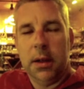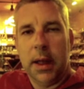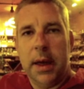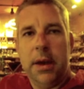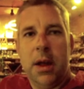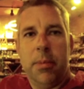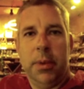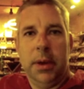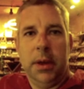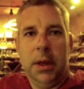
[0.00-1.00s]
light it
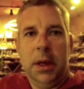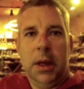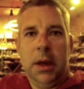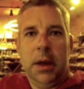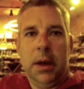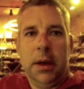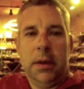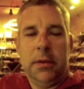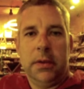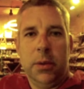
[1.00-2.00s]
up and
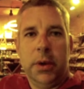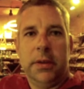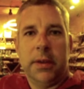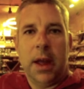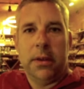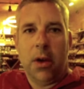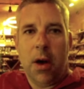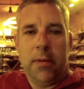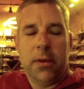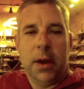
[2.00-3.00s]
see what it's got to
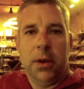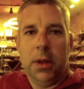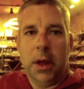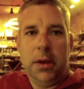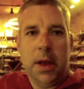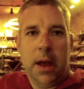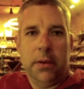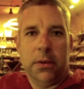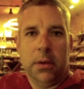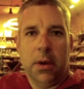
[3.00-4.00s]
offer. I know a lot of you
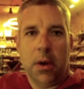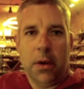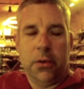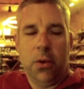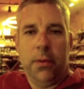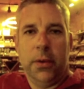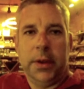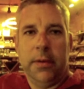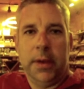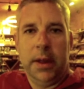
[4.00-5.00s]
guys are Arturo
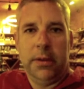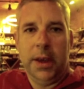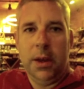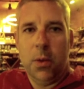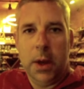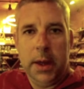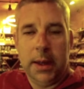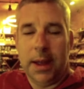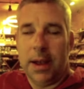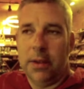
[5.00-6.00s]
Fuente fans anyway,
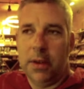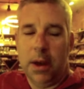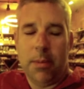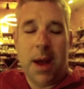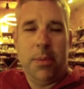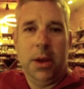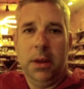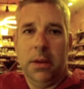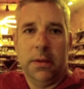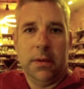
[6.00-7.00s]
and like I said, in my
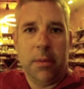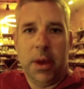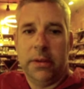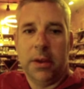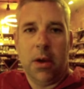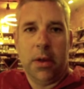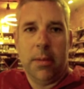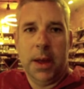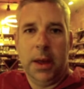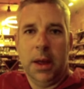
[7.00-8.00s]
opinion, this is the best cigar they
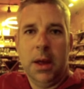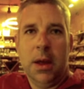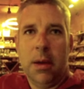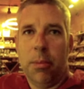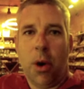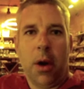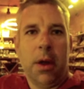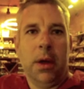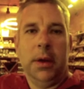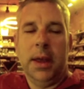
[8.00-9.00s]
make, bar
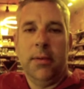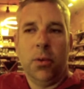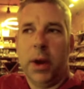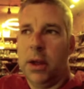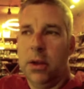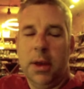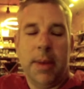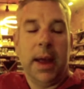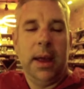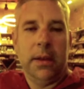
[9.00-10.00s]
none. Even when I couldn't get
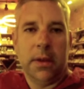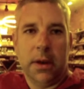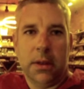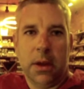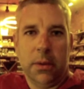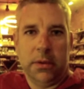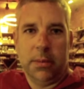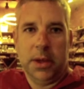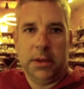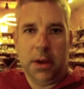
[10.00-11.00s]
my hands on it, I thought it was the
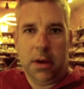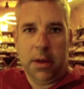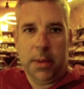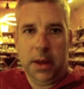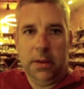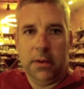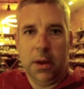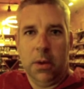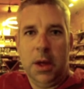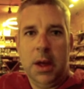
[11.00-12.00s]
best cigar they made.
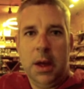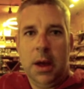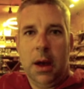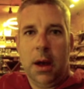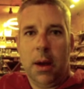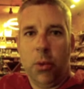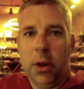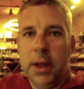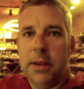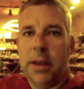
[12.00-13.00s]
So I'm
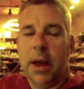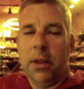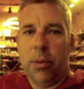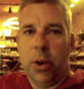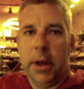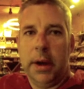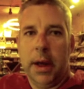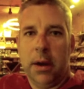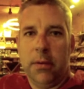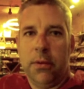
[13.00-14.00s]
really excited they're bringing it
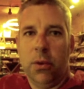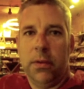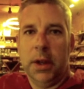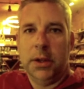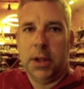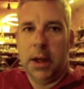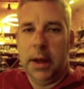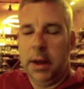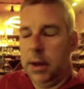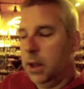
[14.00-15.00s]
out in a full-fledged
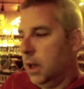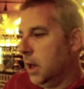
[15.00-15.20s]
line, and